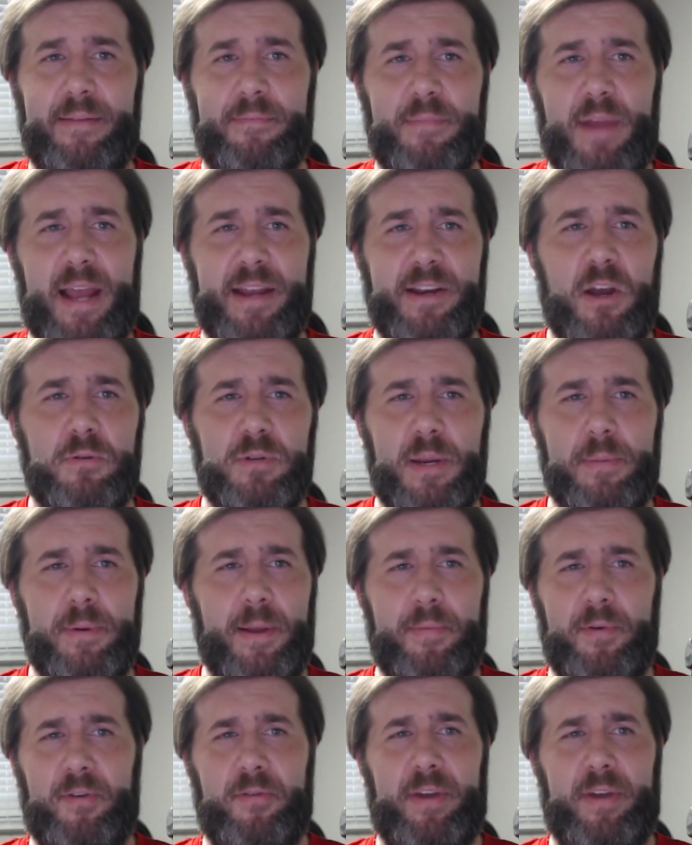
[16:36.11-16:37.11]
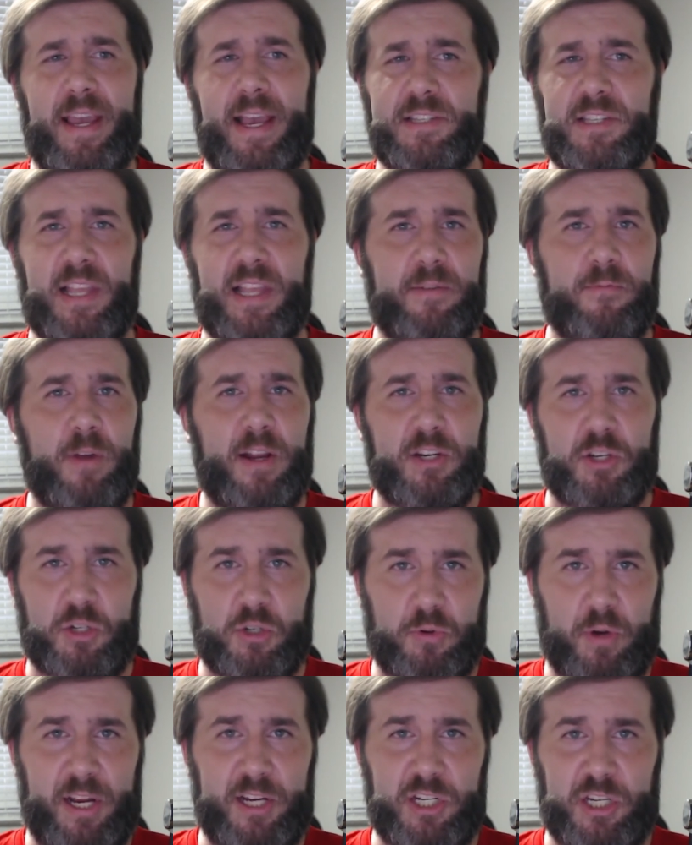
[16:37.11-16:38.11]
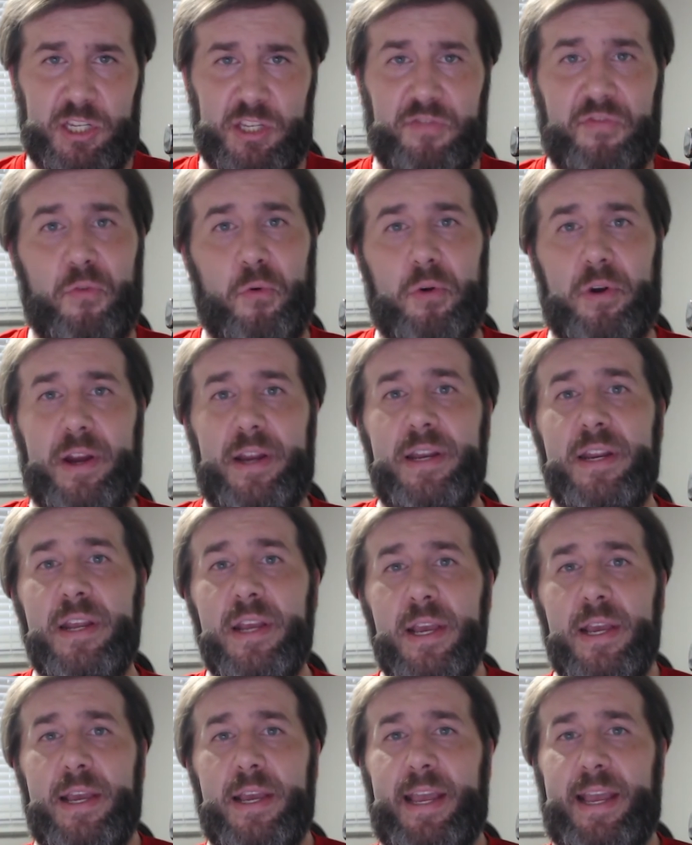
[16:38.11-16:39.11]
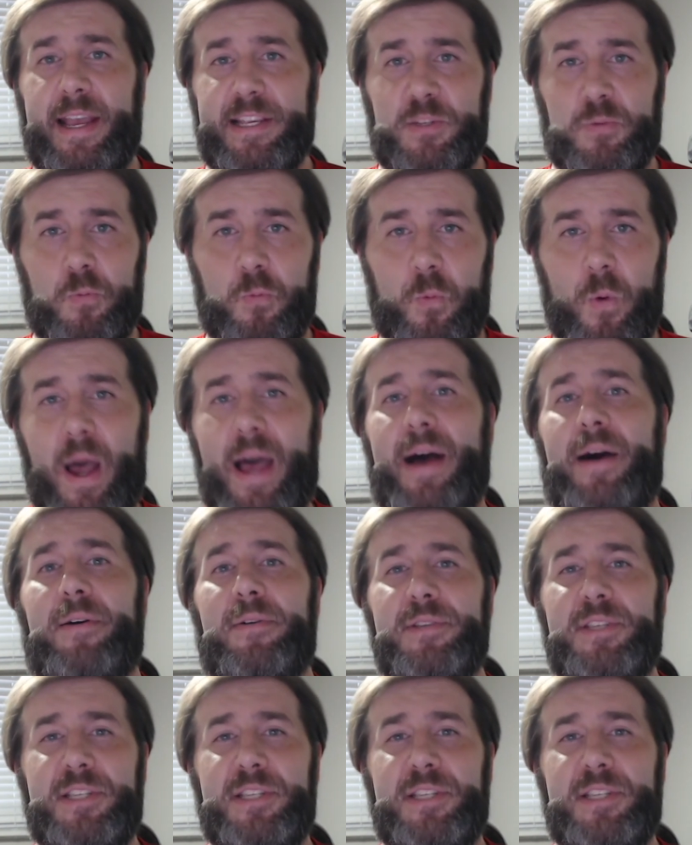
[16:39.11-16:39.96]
I know WWE has like registrations for it as well.